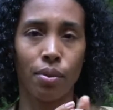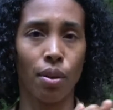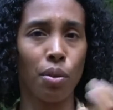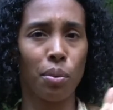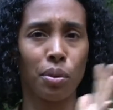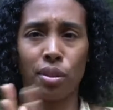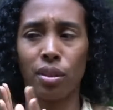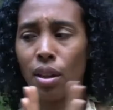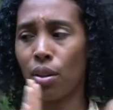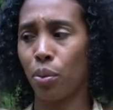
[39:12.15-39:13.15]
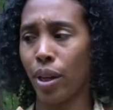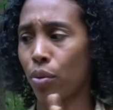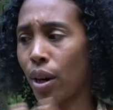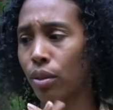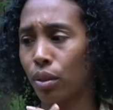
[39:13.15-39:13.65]
almost the other way
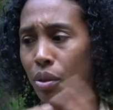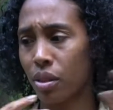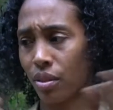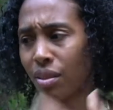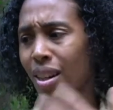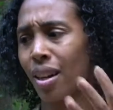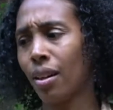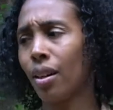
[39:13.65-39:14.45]
around, or yeah,